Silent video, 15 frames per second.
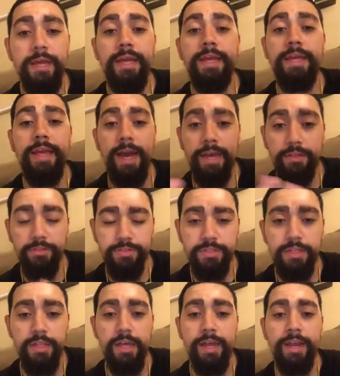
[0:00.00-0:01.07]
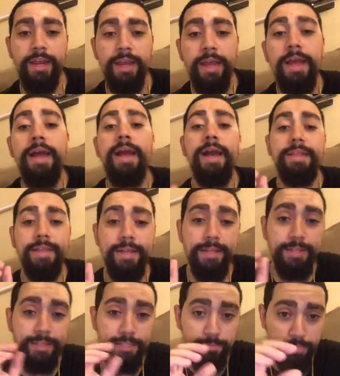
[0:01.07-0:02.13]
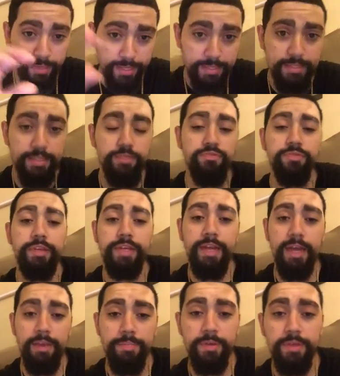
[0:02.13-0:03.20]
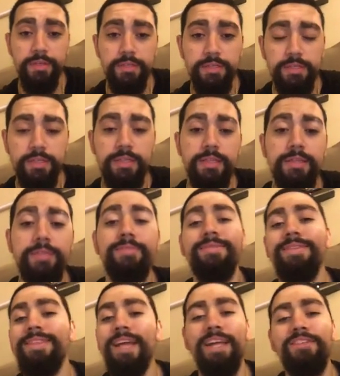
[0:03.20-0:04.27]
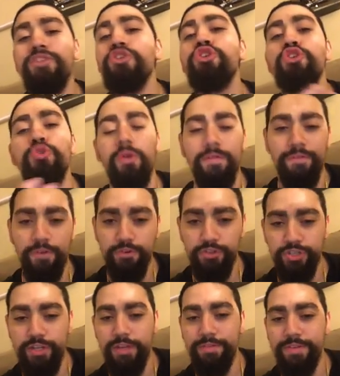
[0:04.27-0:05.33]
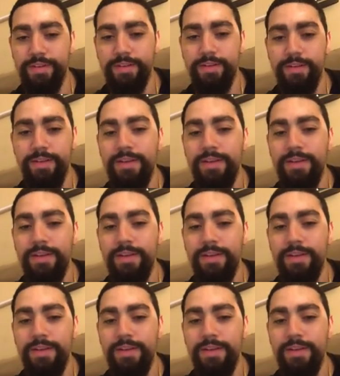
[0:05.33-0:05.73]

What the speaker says: It gathers the light and then it displays it through the eyepiece. That's the short version of it.